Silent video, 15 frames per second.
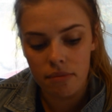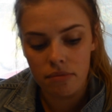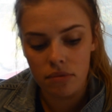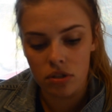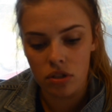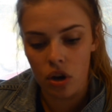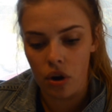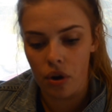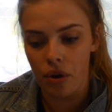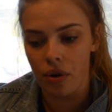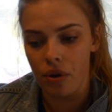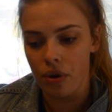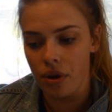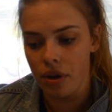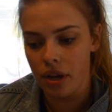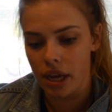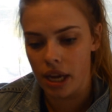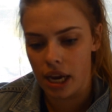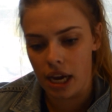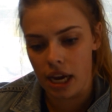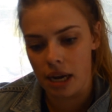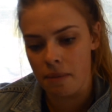So
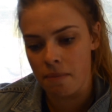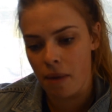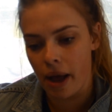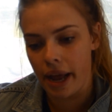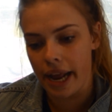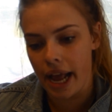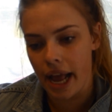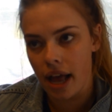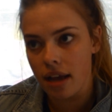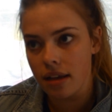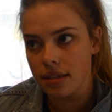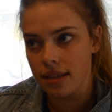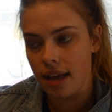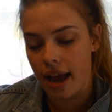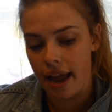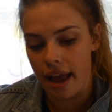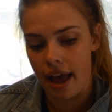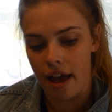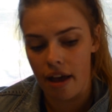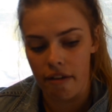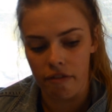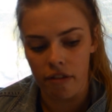in my house I
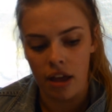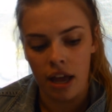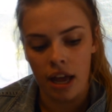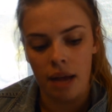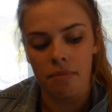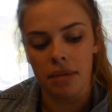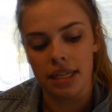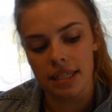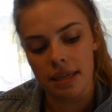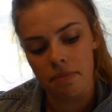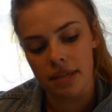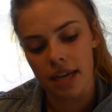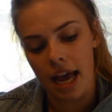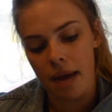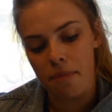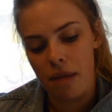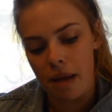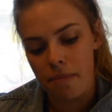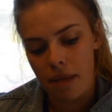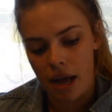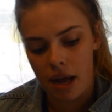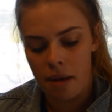have my stepdad, my
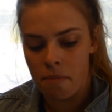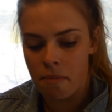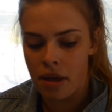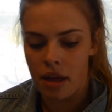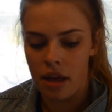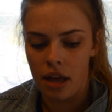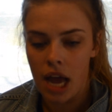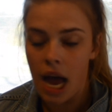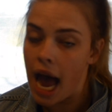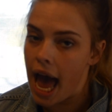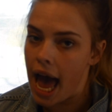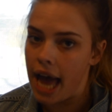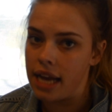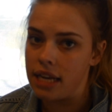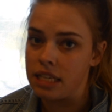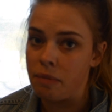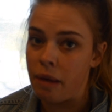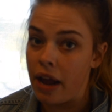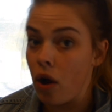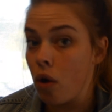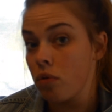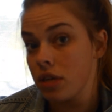mum, and my
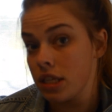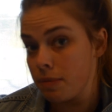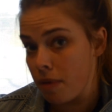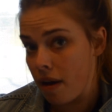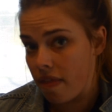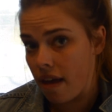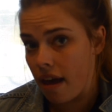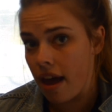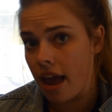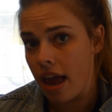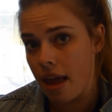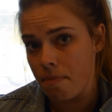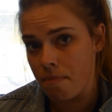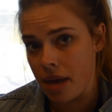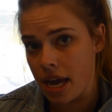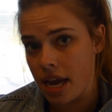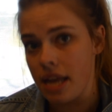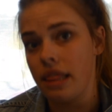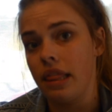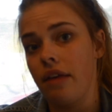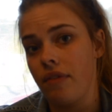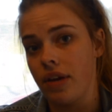oldest brother and me
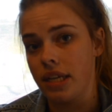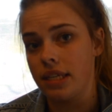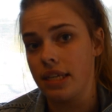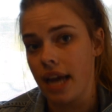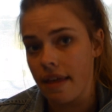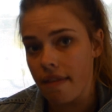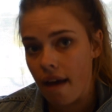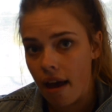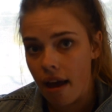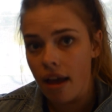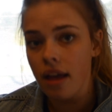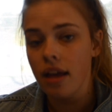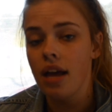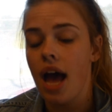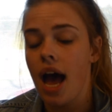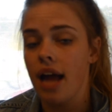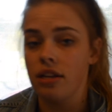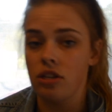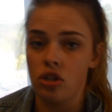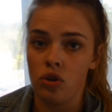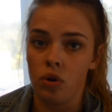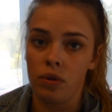living together, and
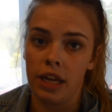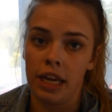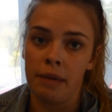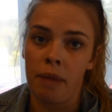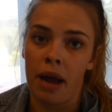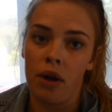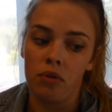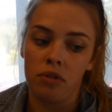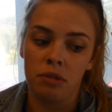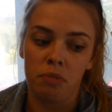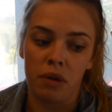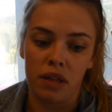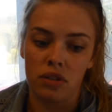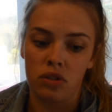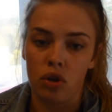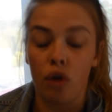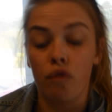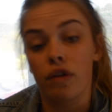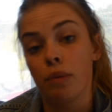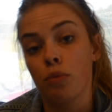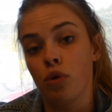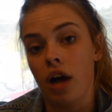shortly my oldest brother's
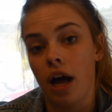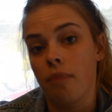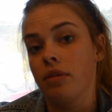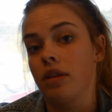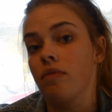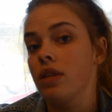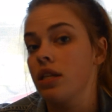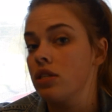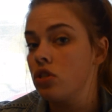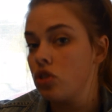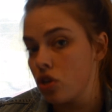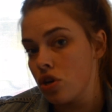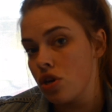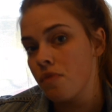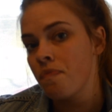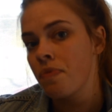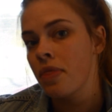girlfriend will come live with us too,